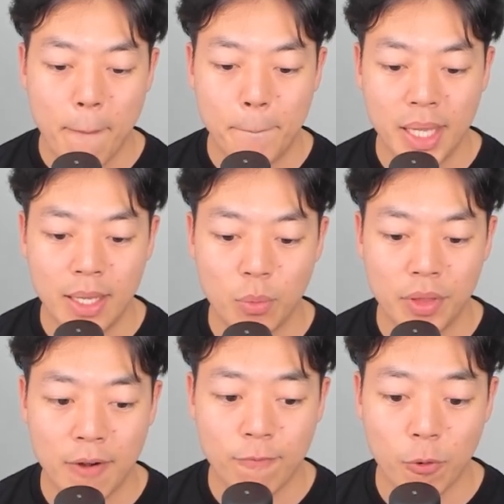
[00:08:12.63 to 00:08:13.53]
B will
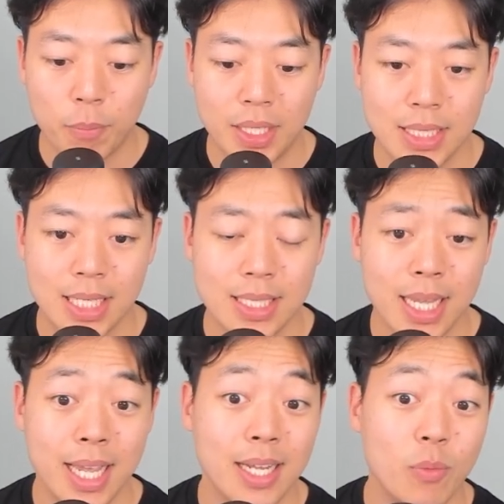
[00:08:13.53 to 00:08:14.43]
therefore be
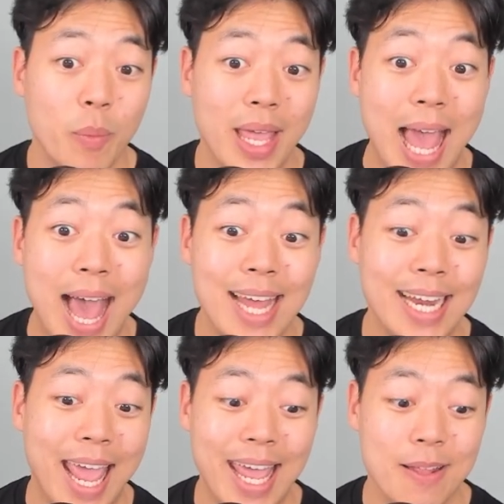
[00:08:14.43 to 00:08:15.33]
16. When we add
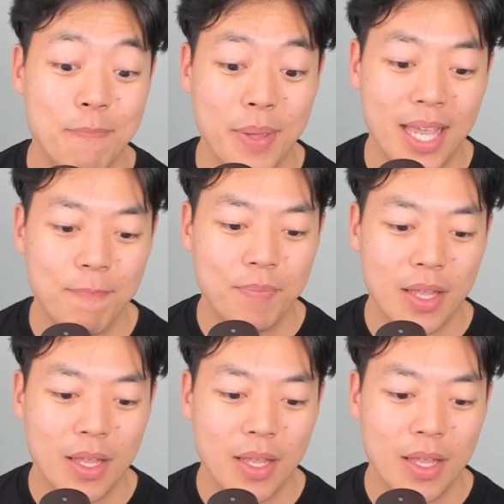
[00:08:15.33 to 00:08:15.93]
a and b,